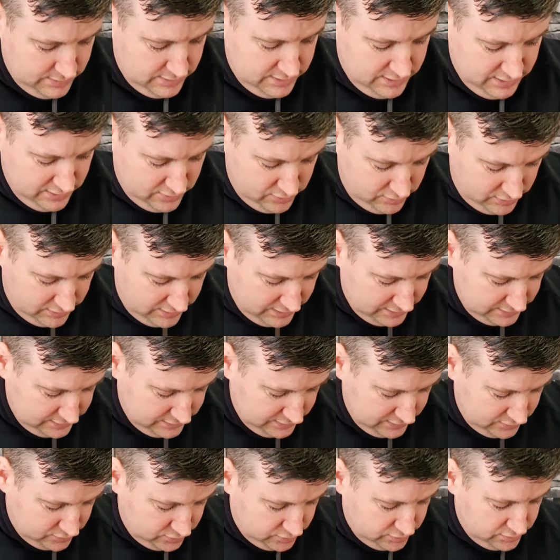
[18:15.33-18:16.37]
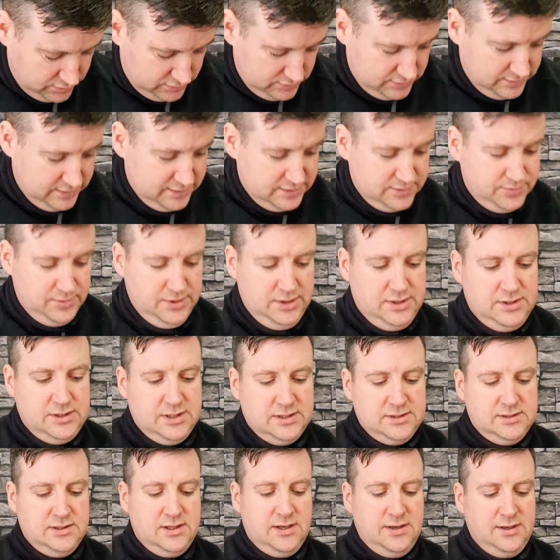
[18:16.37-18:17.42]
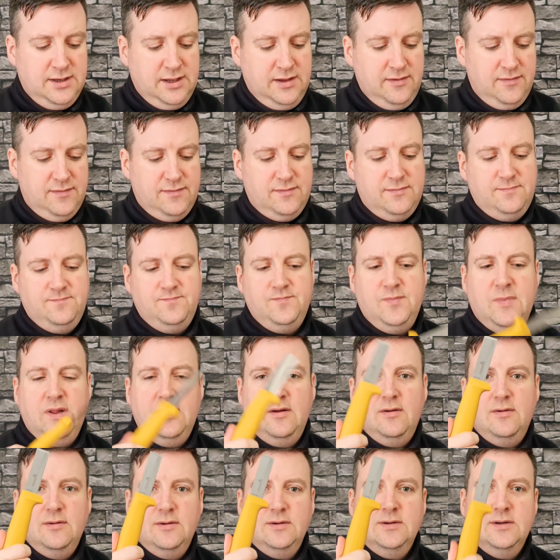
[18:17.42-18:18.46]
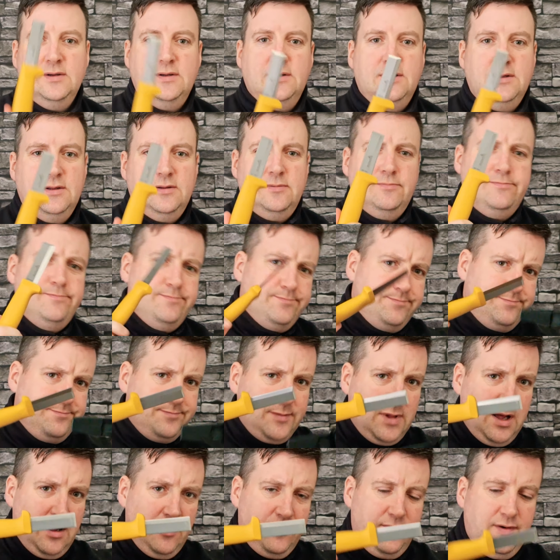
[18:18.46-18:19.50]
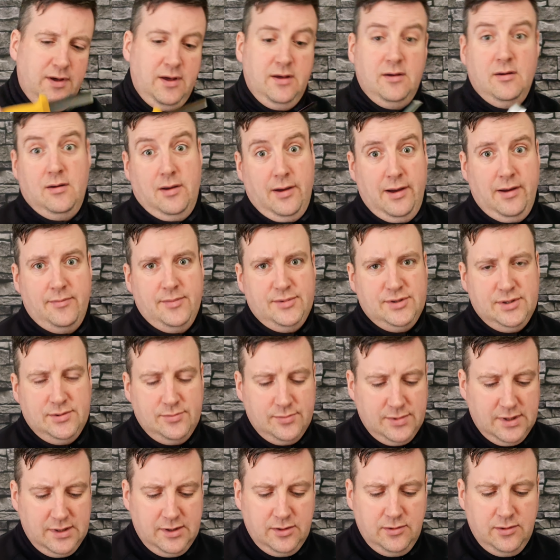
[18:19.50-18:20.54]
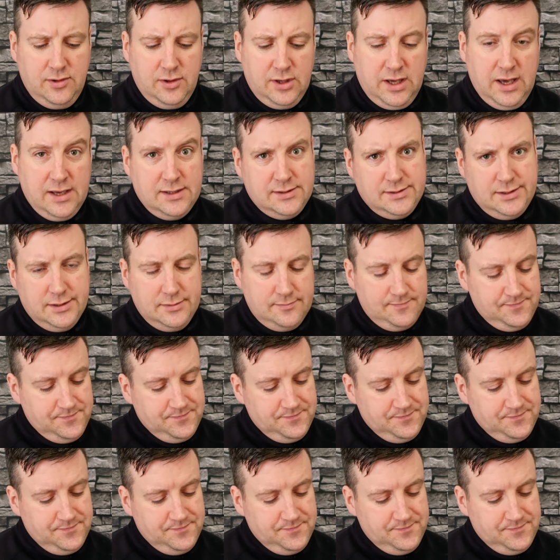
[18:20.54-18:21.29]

And I actually got this wee chiselling knife off of Amazon, you guessed it.